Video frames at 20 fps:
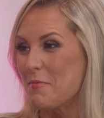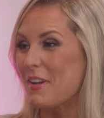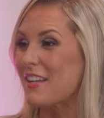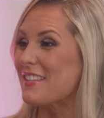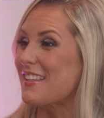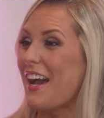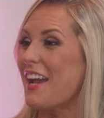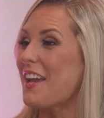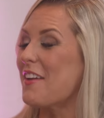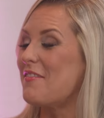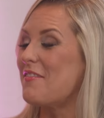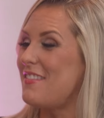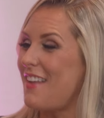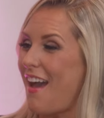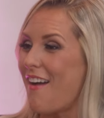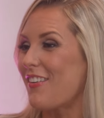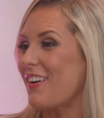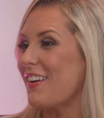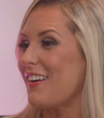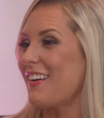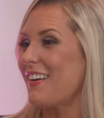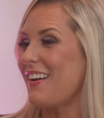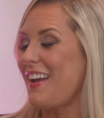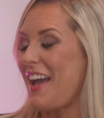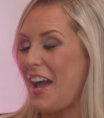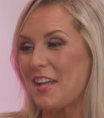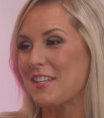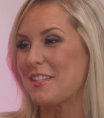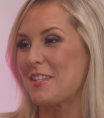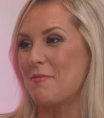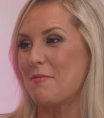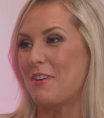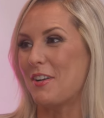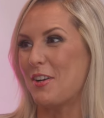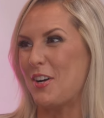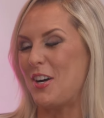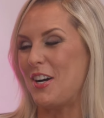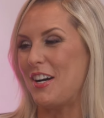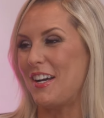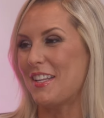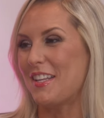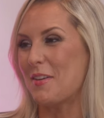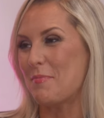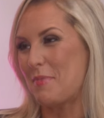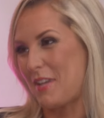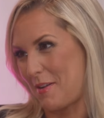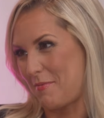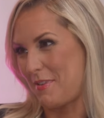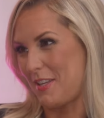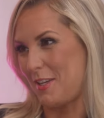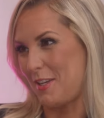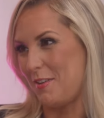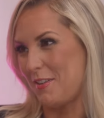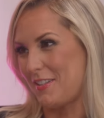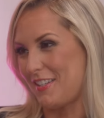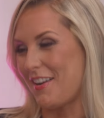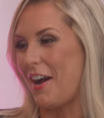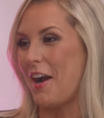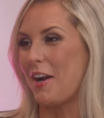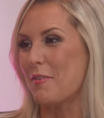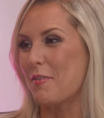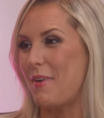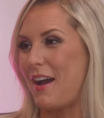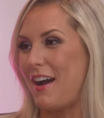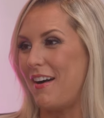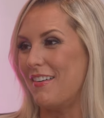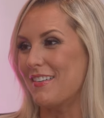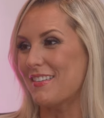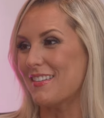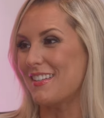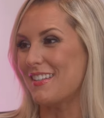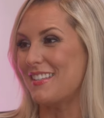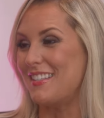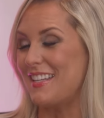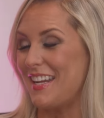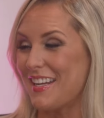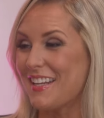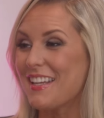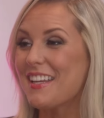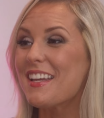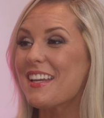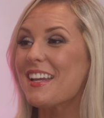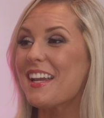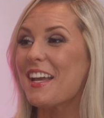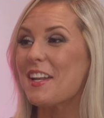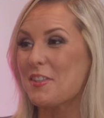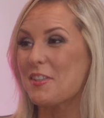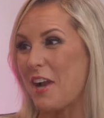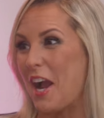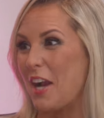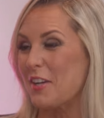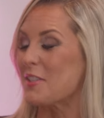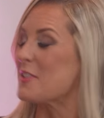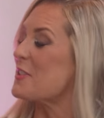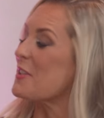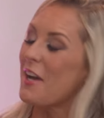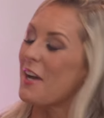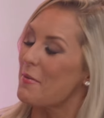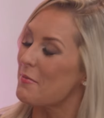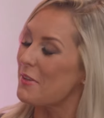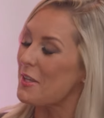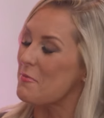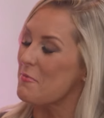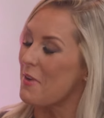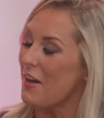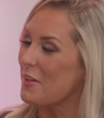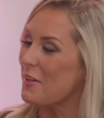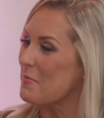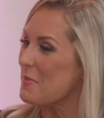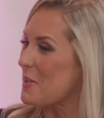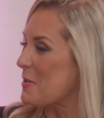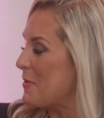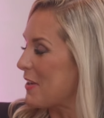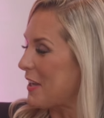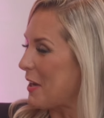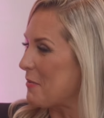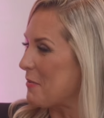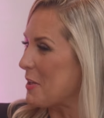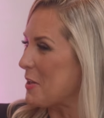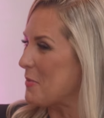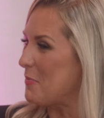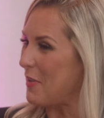because I have never had someone on Becoming You to talk about dating and attraction. So Emily, welcome to the Becoming You